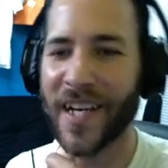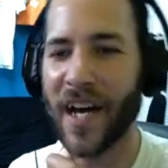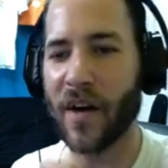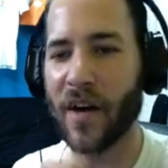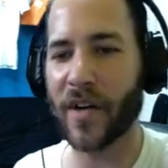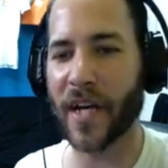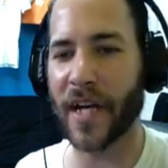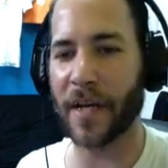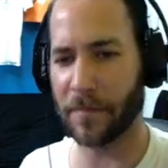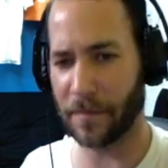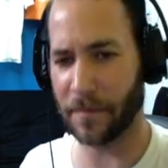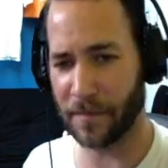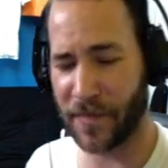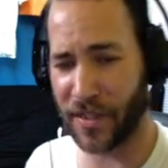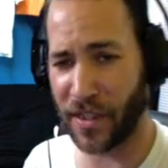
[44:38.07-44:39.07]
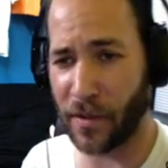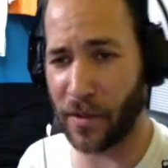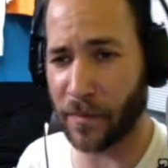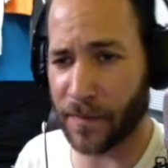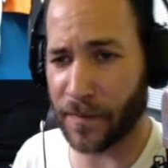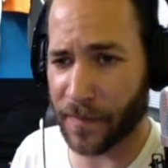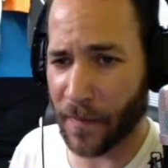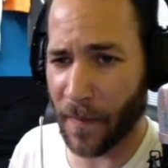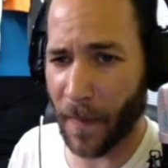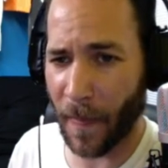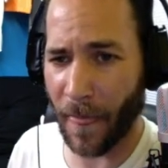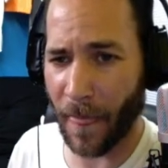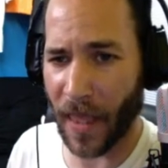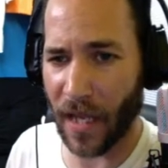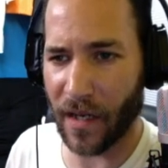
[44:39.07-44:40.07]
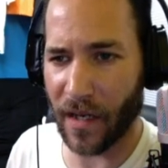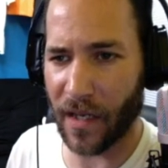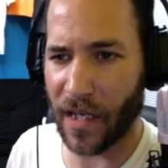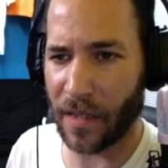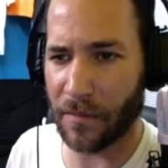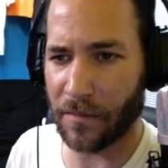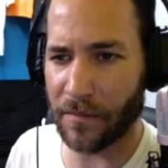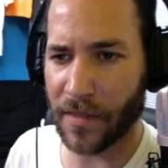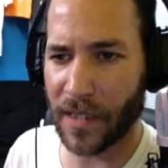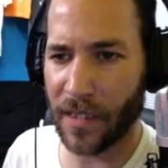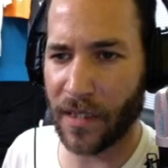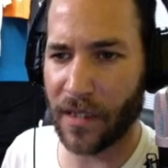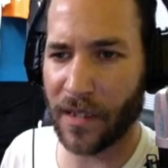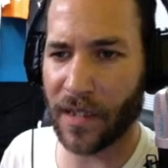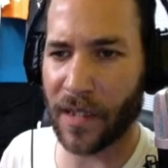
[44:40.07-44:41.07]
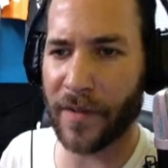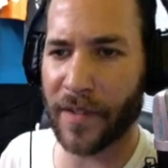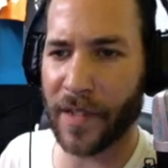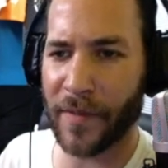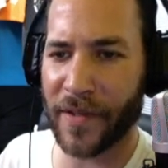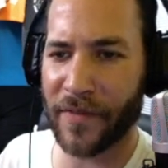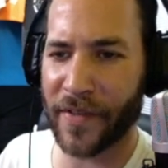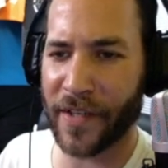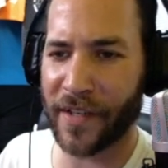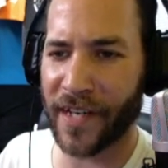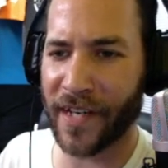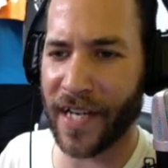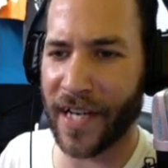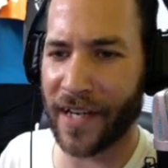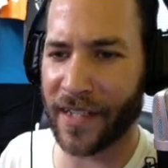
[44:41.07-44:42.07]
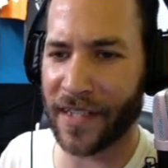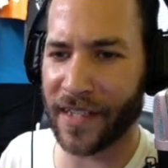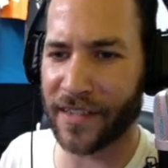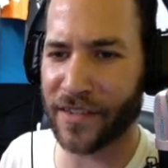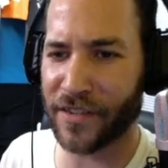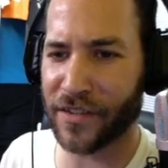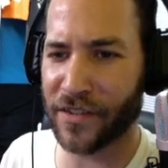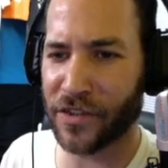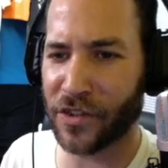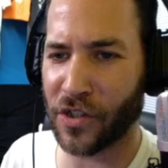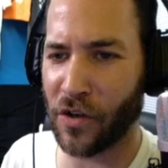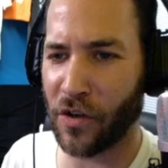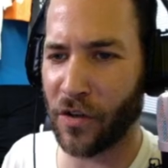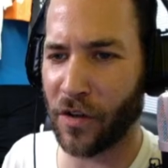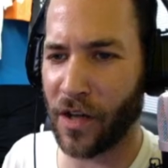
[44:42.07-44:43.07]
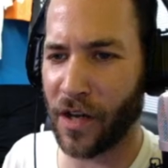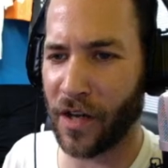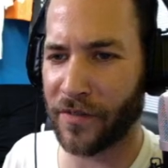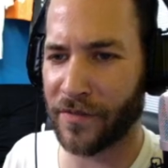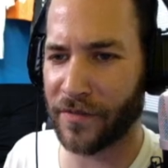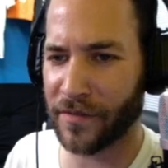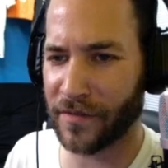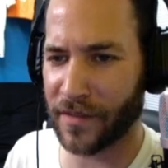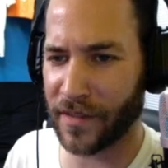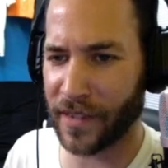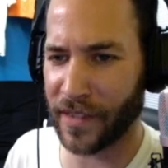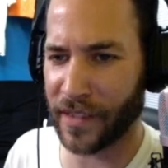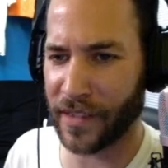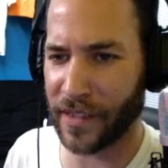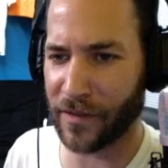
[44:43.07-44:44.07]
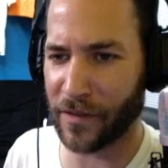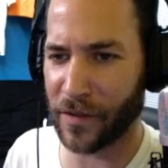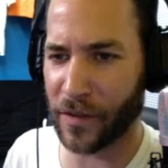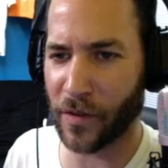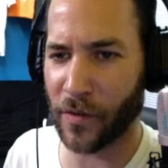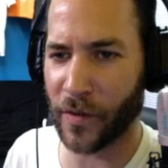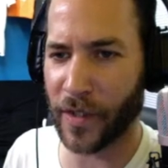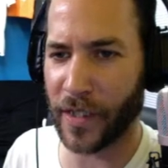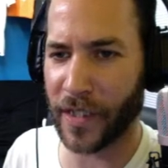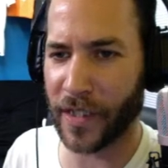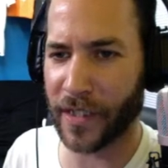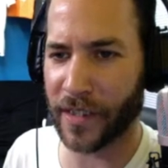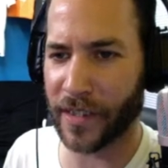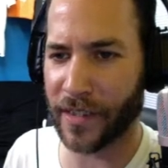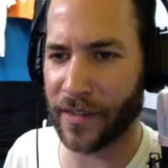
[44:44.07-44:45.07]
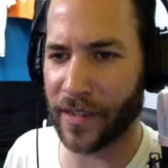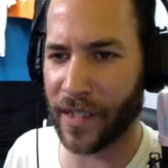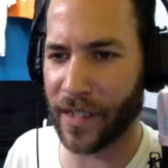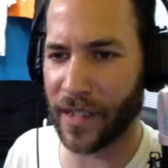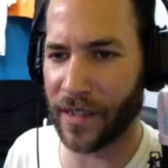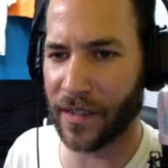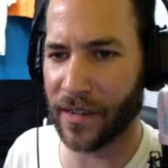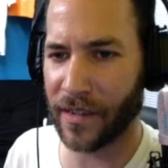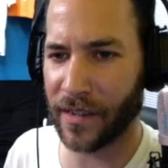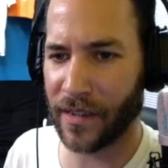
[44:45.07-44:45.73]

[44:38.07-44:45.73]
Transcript: okay, so um, let me let me figure out how to get this troll off here real quick and. Uh,